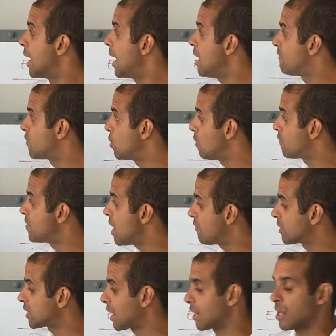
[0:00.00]
If you have
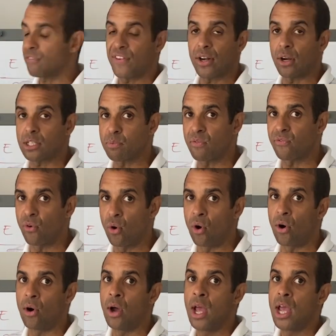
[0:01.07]
never done anything like this
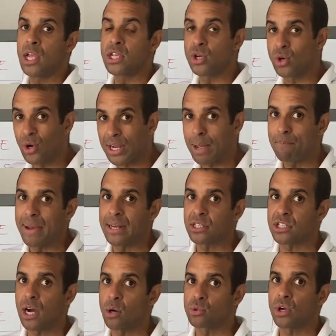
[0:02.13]
before, you've got to get a mentor
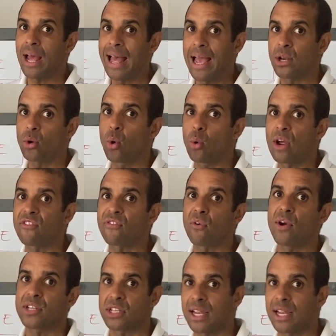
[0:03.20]
to hold your hand all the way through it.